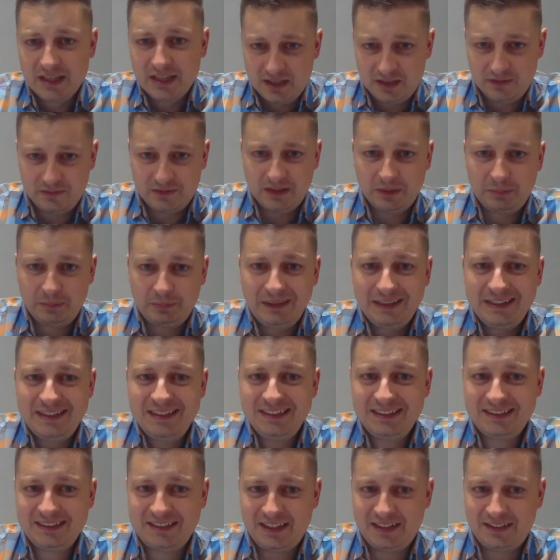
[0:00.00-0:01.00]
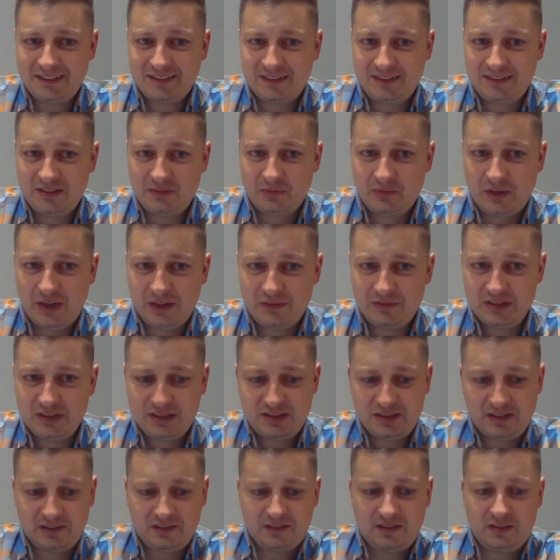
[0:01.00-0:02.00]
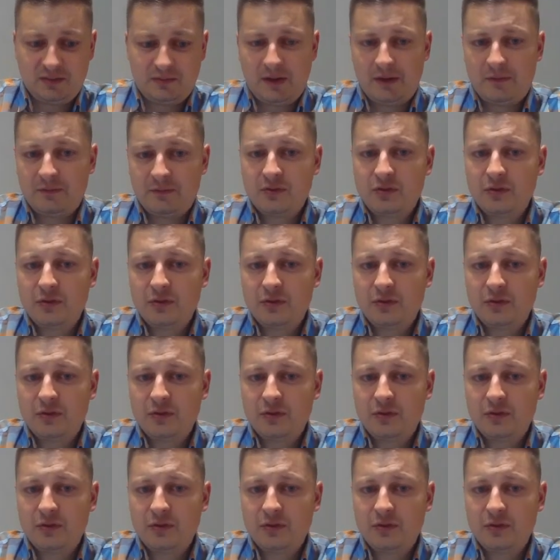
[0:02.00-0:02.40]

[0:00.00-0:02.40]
if they play e takes d5, e takes d5,